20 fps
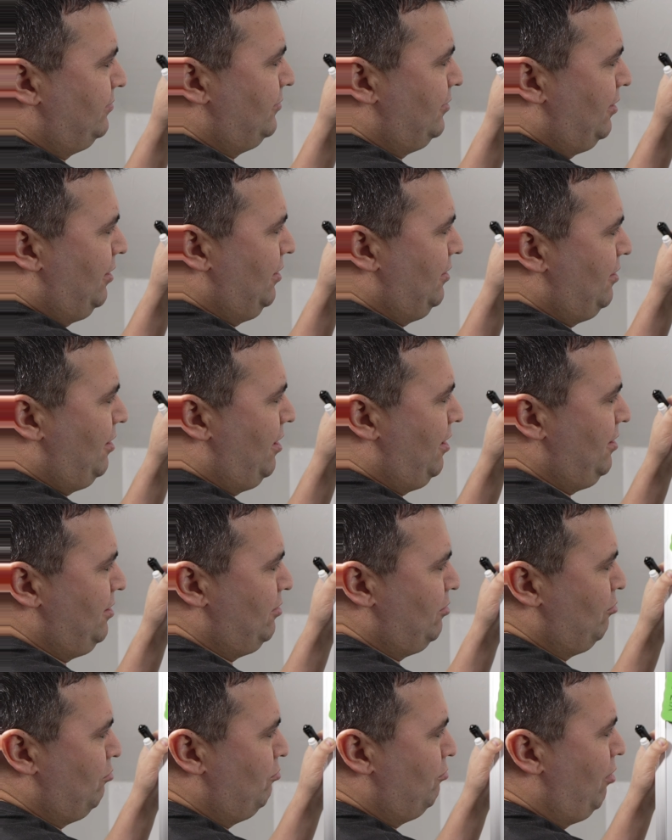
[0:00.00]
I
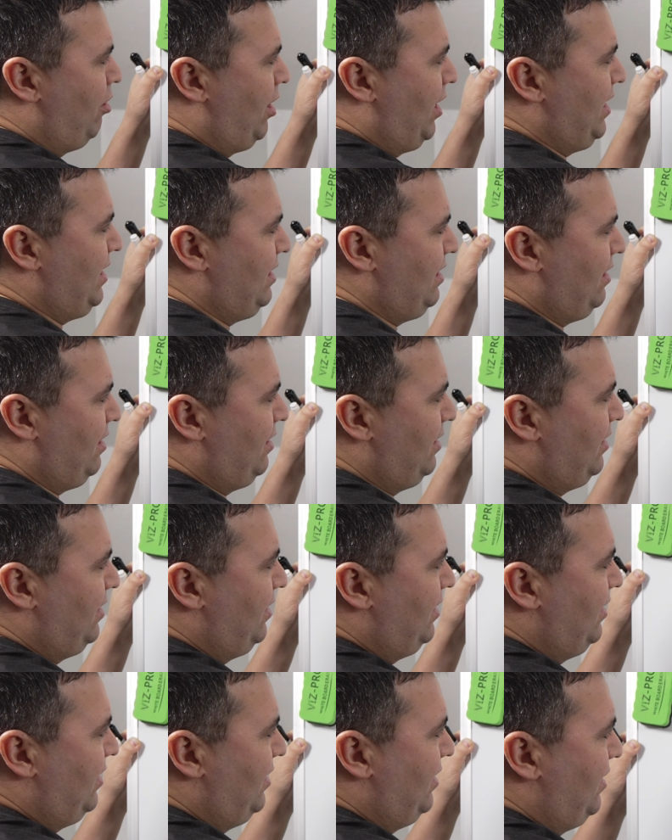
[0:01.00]
write while
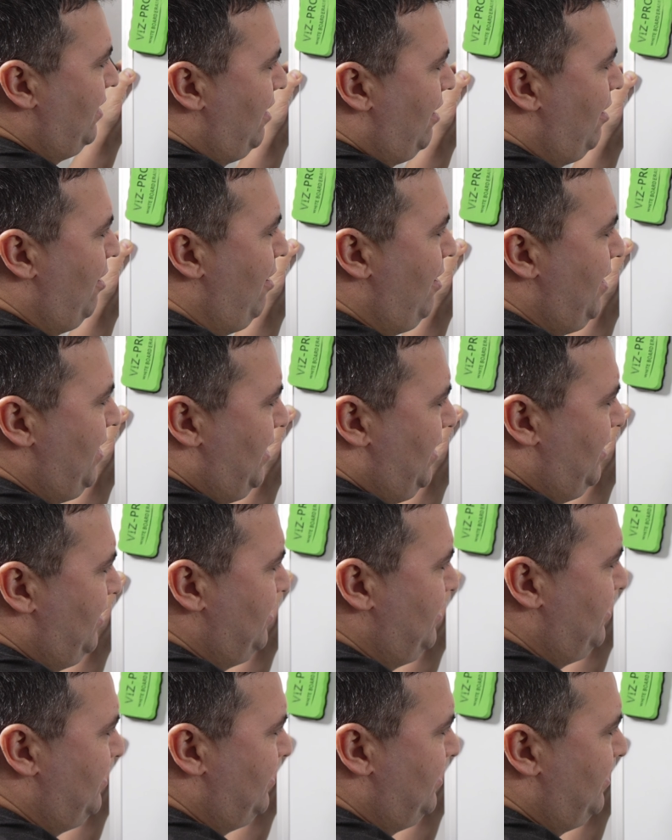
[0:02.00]
I
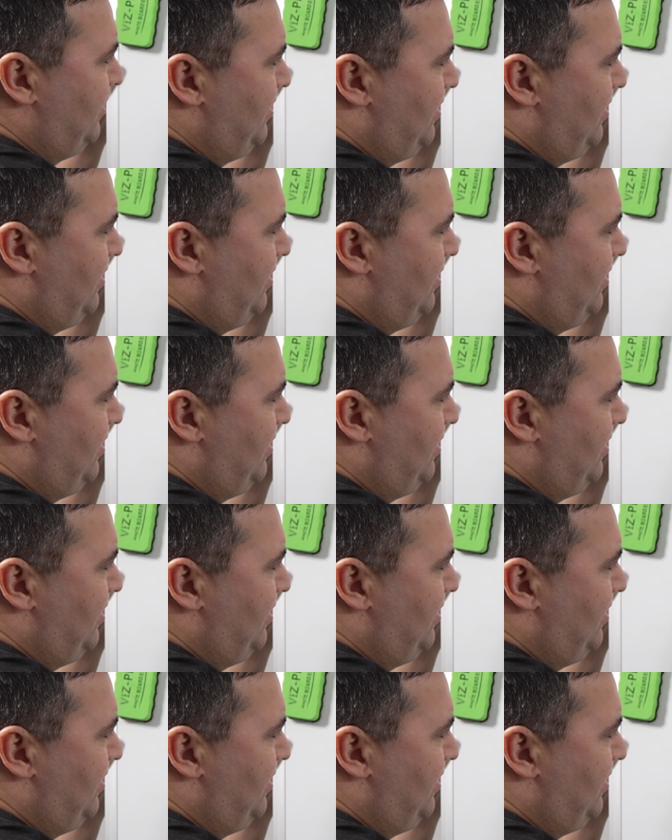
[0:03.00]
is